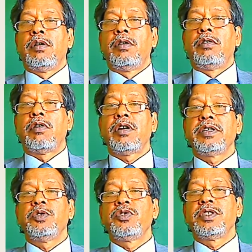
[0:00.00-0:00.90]
Wrong
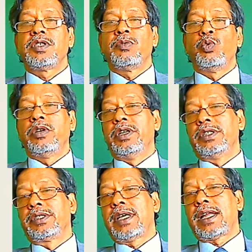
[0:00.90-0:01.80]
usage of
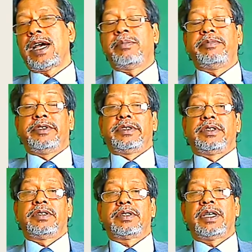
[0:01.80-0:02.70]
words, that happens,
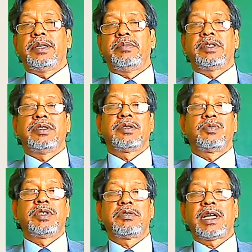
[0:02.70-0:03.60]
okay, because
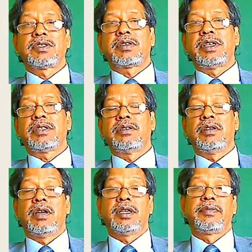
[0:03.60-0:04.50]
we translate a
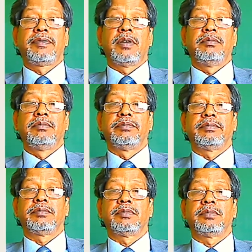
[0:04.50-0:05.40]
lot from
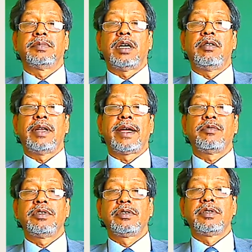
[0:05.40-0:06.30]
our
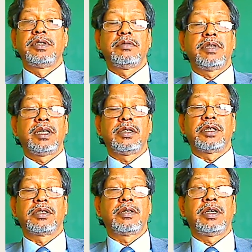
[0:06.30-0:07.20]
languages into
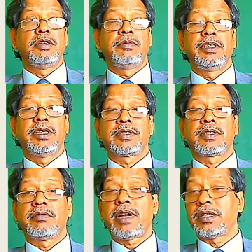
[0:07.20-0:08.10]
English, and nobody has
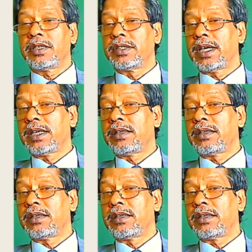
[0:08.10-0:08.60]
corrected that.